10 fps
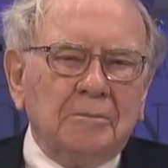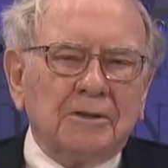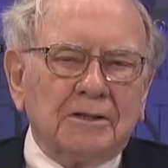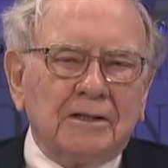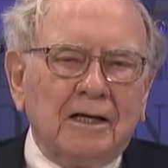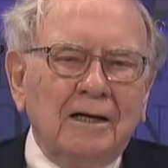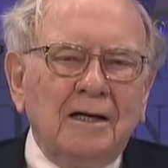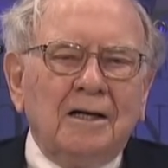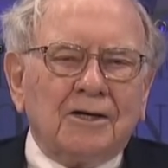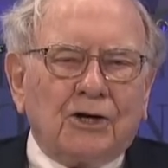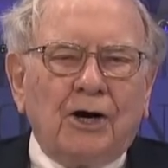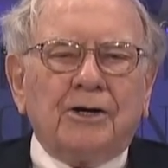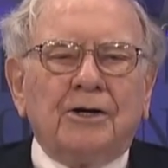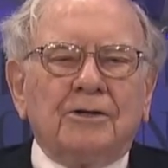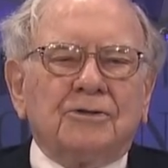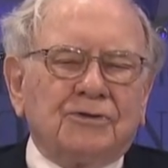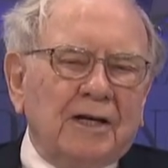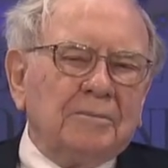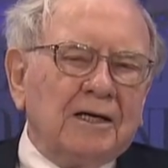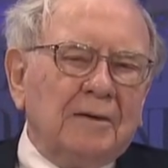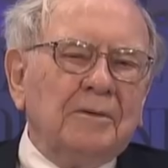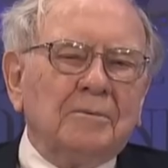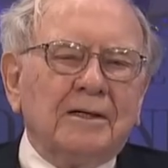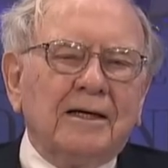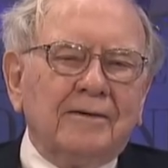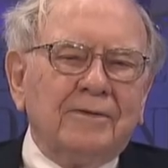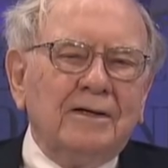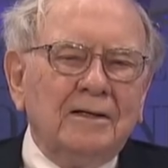million car year at the same time that we have